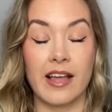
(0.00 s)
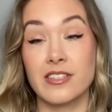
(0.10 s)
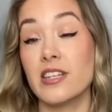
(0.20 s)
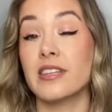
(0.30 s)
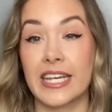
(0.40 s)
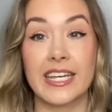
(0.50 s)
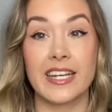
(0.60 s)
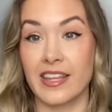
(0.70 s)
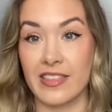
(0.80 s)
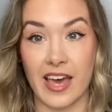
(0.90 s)
to link it
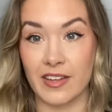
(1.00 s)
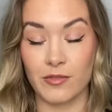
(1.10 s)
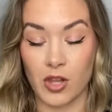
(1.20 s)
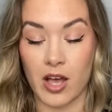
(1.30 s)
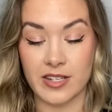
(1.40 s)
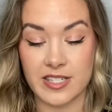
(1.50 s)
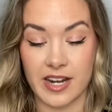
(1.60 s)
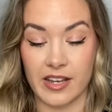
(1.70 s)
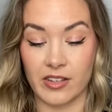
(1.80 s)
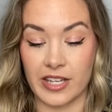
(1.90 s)
in that vlog
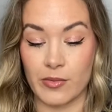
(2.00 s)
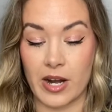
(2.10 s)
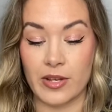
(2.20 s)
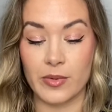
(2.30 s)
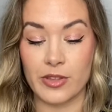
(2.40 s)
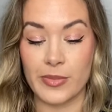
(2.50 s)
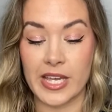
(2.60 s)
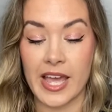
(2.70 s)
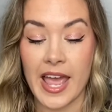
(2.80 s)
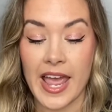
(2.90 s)
style get ready with
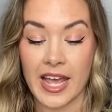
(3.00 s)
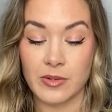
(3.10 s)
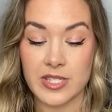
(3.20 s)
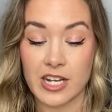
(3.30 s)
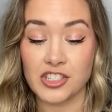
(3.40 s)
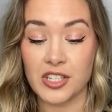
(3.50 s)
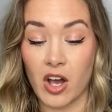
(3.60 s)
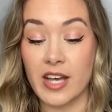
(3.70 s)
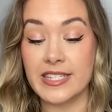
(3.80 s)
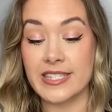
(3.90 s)
me, and it was actually
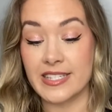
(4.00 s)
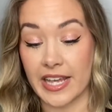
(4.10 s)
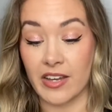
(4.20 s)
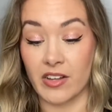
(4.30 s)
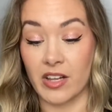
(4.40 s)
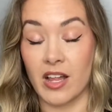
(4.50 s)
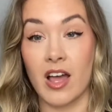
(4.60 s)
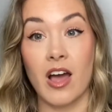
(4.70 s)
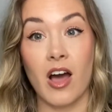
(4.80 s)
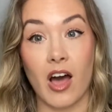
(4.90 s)
on sale
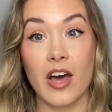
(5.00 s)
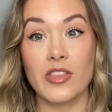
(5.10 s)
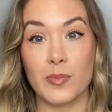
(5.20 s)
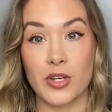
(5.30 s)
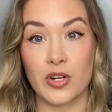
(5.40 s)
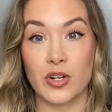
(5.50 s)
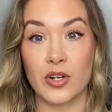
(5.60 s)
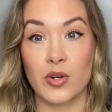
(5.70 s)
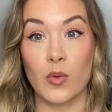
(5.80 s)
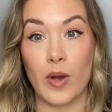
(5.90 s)
on the
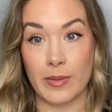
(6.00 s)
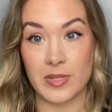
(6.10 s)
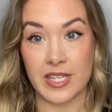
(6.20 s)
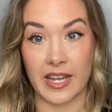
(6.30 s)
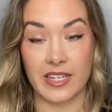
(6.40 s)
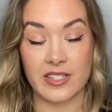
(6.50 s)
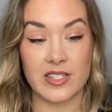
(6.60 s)
Pure website.